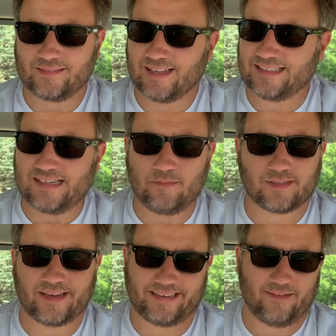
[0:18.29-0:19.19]
It seems
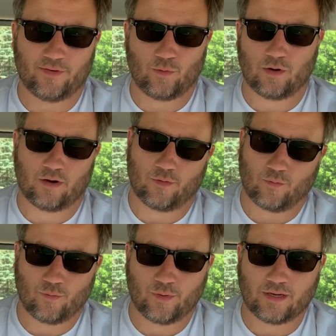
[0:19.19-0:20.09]
like everywhere
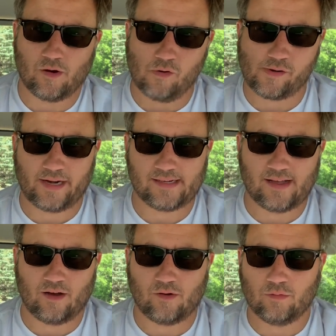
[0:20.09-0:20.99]
we go right
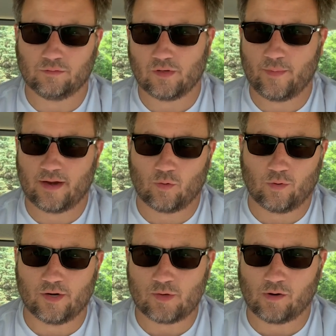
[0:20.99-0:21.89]
now, no matter
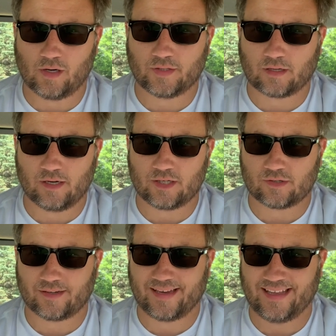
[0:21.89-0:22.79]
where you are in the
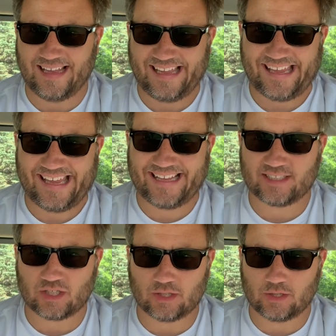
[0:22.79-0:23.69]
country,
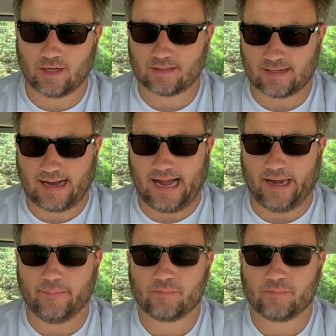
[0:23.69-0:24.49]
it's just hot.